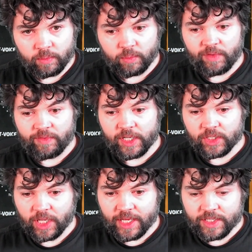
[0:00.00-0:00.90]
we've
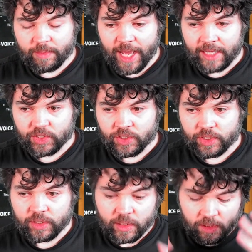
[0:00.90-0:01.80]
initialized the
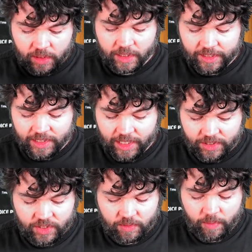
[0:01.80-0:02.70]
patch. Let's
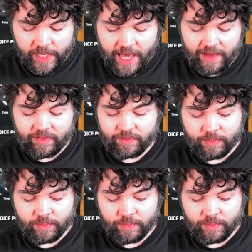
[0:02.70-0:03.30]
listen to what we have.